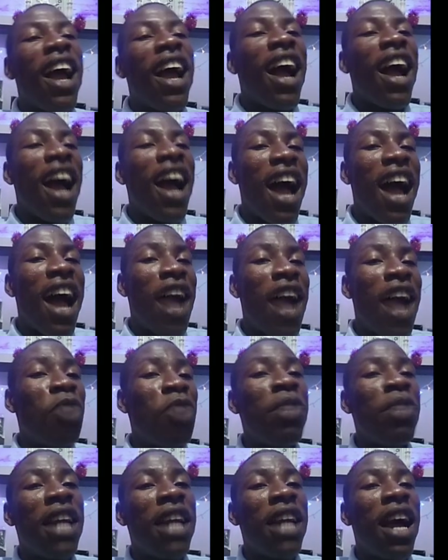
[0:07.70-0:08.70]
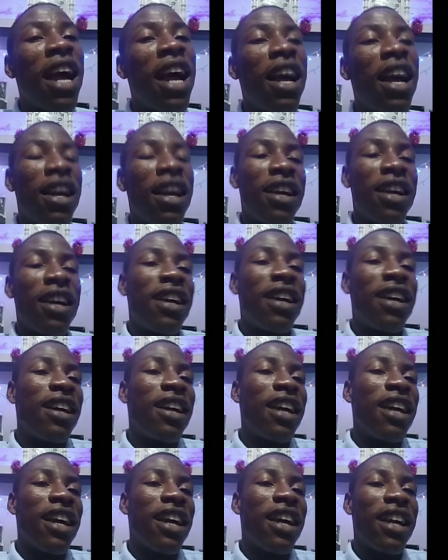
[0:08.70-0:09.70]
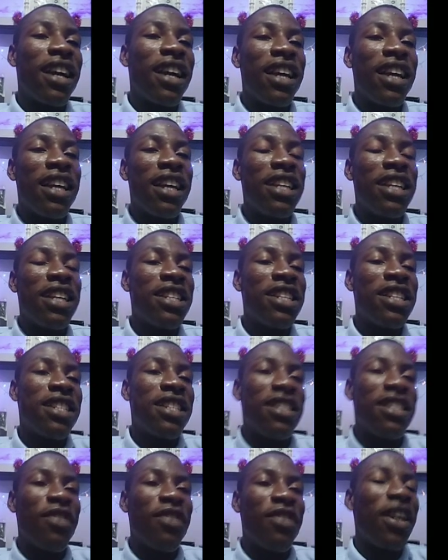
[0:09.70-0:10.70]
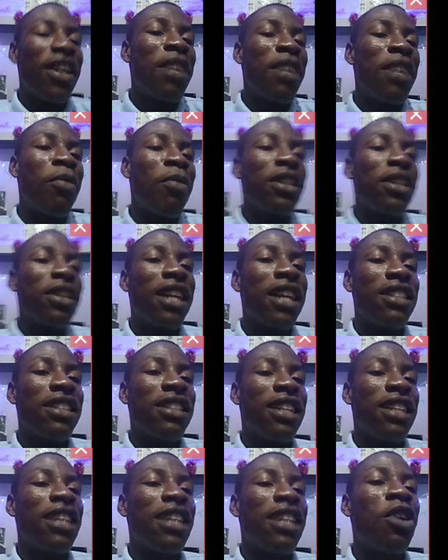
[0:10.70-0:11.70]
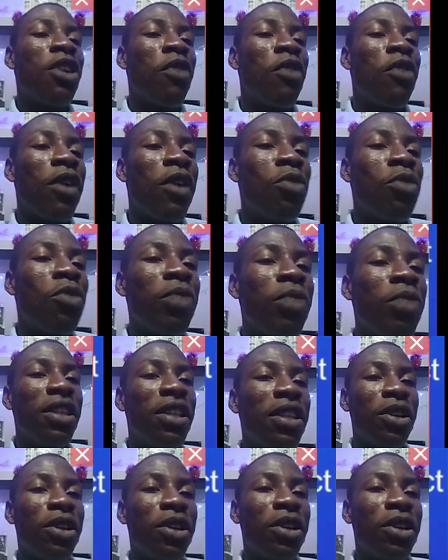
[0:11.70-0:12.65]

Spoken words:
Alumina is very important in extraction of aluminium,